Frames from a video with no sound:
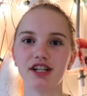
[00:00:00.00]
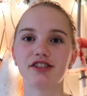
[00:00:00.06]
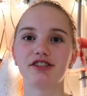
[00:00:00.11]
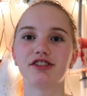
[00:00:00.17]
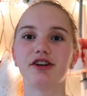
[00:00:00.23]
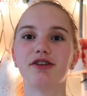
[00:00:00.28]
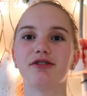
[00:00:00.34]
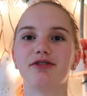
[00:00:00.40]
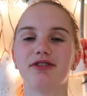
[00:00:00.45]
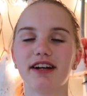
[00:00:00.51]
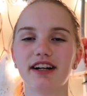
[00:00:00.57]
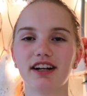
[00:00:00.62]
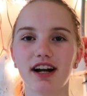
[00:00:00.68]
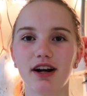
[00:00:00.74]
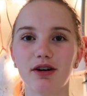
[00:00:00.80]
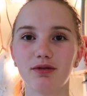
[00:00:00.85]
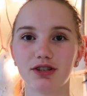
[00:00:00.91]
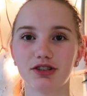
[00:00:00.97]
so figure
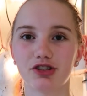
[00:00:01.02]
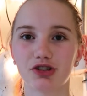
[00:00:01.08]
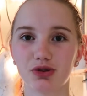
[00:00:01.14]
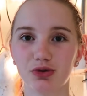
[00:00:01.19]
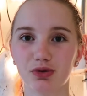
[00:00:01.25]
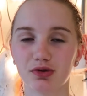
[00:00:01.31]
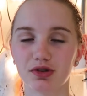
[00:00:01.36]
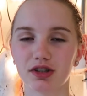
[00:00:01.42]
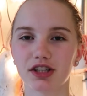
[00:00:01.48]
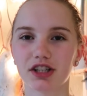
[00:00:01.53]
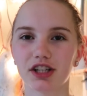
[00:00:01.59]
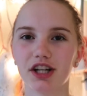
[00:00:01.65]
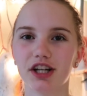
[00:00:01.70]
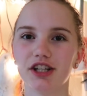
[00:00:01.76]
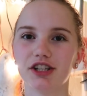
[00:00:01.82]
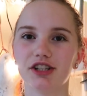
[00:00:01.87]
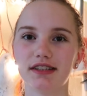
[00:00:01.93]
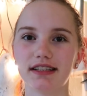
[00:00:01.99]
out what schoolwork
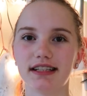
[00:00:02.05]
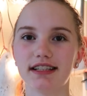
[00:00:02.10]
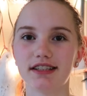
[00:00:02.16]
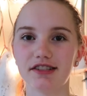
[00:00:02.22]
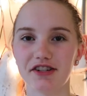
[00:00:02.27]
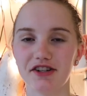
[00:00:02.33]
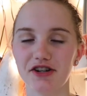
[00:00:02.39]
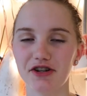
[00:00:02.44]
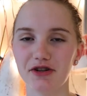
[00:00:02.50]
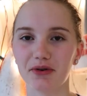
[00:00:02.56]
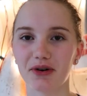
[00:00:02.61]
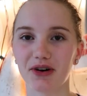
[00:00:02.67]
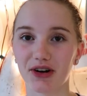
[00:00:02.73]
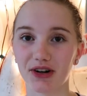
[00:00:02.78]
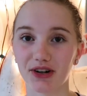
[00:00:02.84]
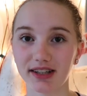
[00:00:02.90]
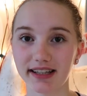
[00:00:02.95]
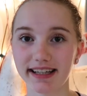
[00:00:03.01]
you need to do
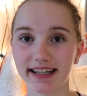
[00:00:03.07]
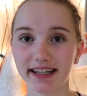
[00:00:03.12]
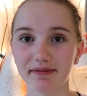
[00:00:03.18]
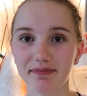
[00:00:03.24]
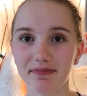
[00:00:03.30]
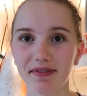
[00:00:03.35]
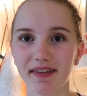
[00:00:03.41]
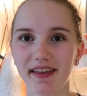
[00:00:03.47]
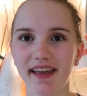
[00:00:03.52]
early